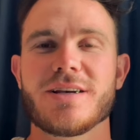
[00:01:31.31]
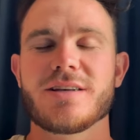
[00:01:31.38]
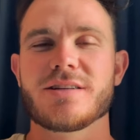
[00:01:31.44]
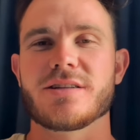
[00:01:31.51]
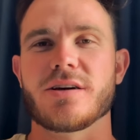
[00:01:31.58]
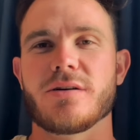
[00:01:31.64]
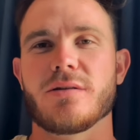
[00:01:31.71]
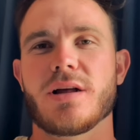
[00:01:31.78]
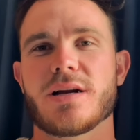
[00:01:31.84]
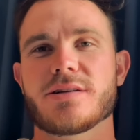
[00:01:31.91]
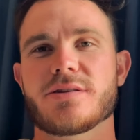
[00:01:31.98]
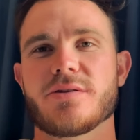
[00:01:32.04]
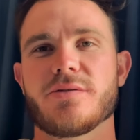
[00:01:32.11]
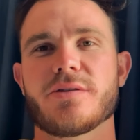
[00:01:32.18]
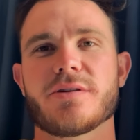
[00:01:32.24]
So a lot of
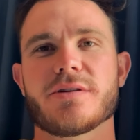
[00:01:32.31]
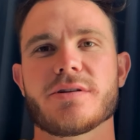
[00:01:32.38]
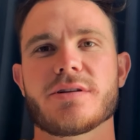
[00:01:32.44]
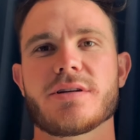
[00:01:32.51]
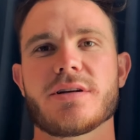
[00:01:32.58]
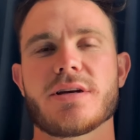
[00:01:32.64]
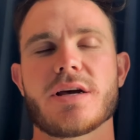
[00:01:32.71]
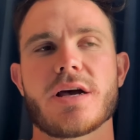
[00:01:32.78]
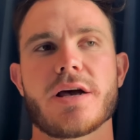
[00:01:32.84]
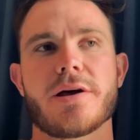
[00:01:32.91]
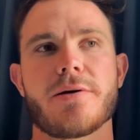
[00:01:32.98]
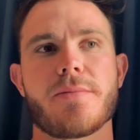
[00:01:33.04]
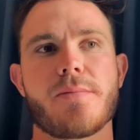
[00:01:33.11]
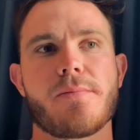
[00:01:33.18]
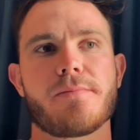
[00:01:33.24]
scooters,
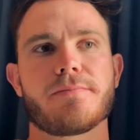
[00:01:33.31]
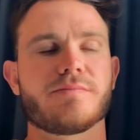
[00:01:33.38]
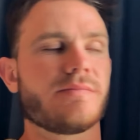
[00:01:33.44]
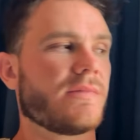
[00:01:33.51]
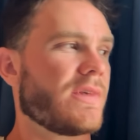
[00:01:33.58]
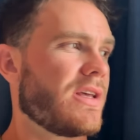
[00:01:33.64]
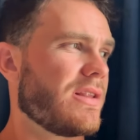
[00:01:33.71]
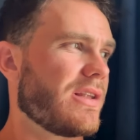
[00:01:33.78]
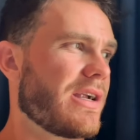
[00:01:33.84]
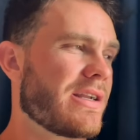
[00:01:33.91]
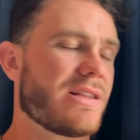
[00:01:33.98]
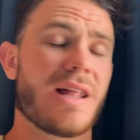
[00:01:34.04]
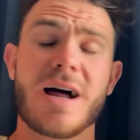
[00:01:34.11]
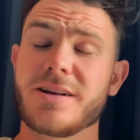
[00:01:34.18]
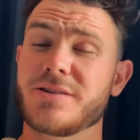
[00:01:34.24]
um, a
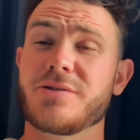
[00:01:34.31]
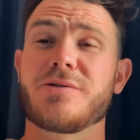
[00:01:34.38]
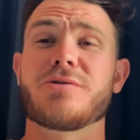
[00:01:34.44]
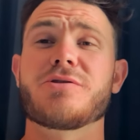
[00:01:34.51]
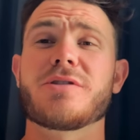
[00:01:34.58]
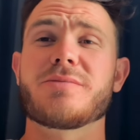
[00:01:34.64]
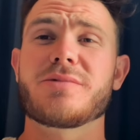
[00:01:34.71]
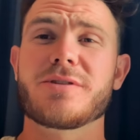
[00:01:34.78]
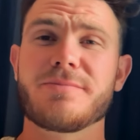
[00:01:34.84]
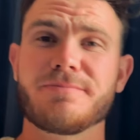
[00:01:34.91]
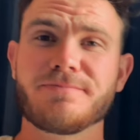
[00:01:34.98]
lot of scooter trips.